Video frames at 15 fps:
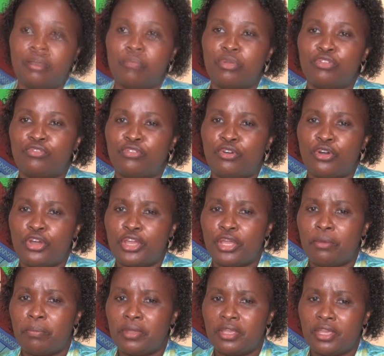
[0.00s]
Before
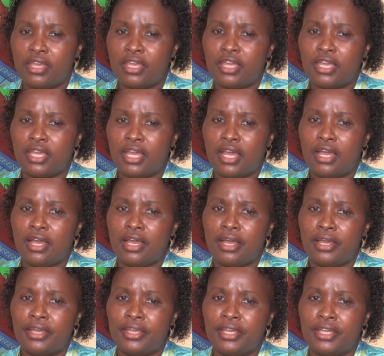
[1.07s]
APA,
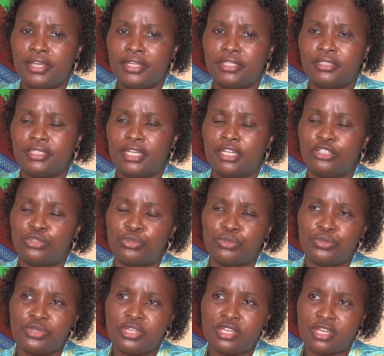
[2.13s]
I had uh,
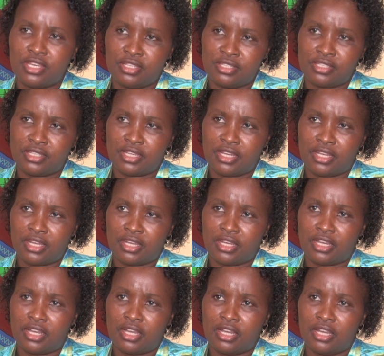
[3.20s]
two years
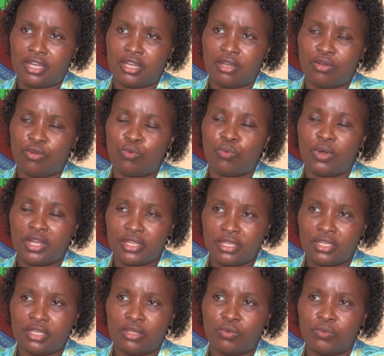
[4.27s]
uh,
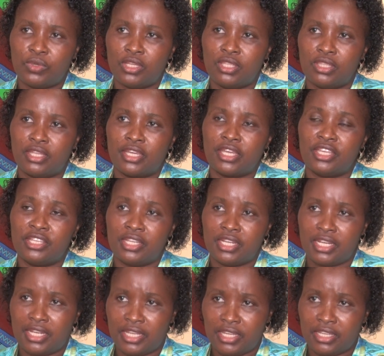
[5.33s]
working with the Kenyan
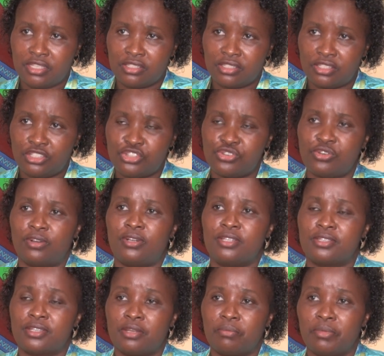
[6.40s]
Alliance
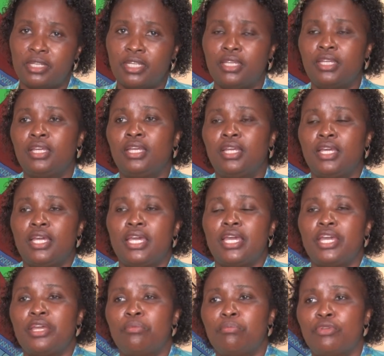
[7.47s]
Insurance Company.
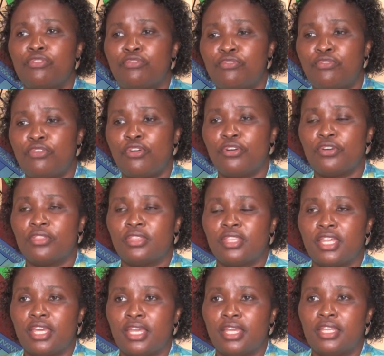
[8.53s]
And before
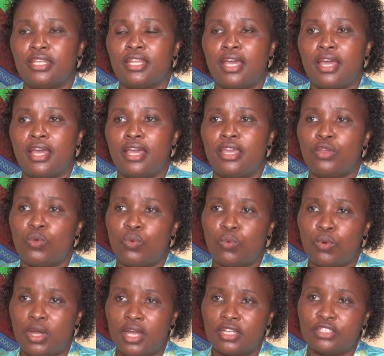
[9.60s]
then, I
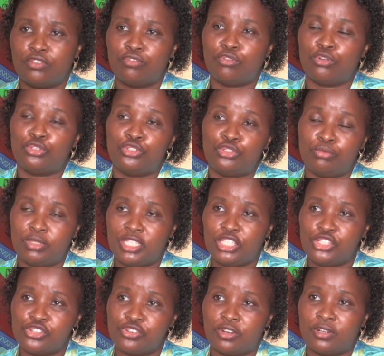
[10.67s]
worked for Jubilee
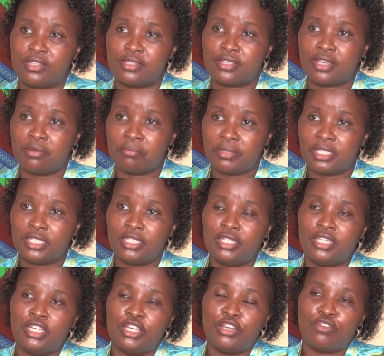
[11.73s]
Insurance Company
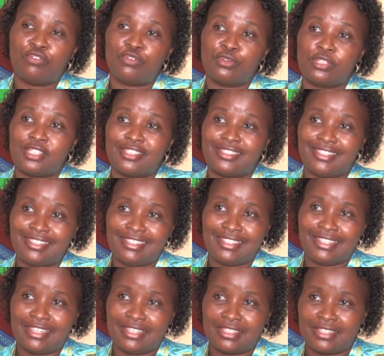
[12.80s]
for
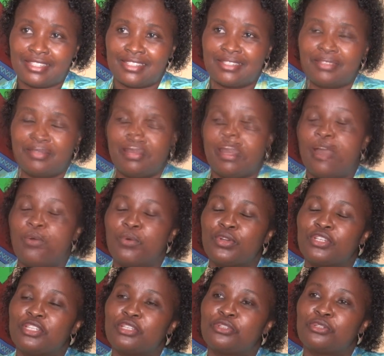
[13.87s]
16 years. I
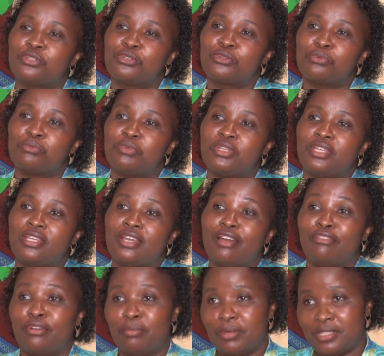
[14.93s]
wanted to be a
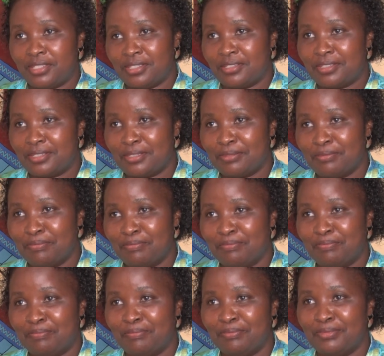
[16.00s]
pharmacist.
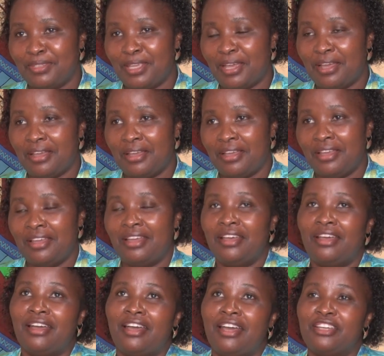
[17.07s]
Yeah.
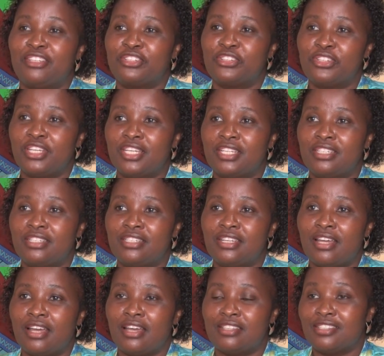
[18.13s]
I trained
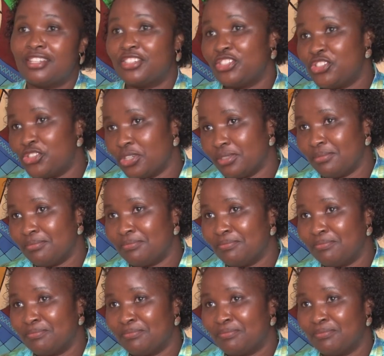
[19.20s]
as a teacher,
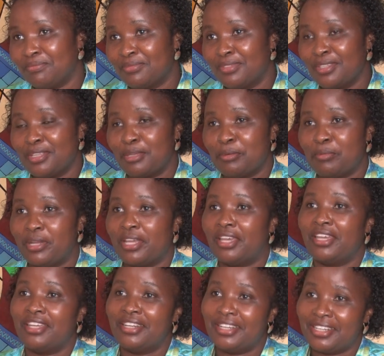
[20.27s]
but I
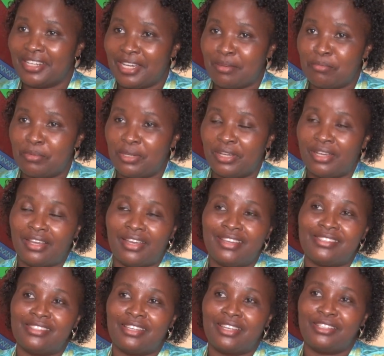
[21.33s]
ended up
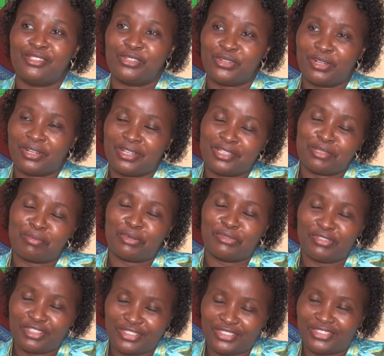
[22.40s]
as an insurance
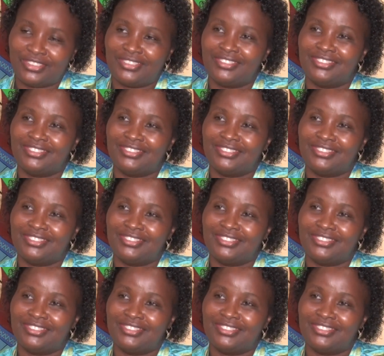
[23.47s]
professional.